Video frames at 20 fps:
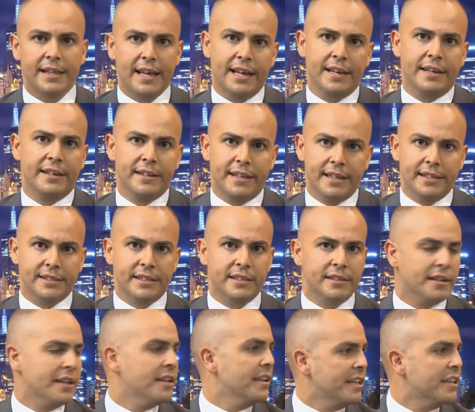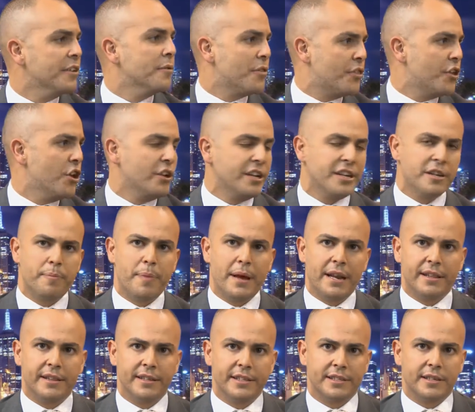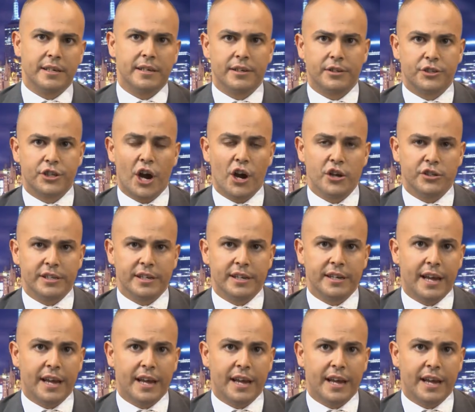then there's a third independent that's chosen.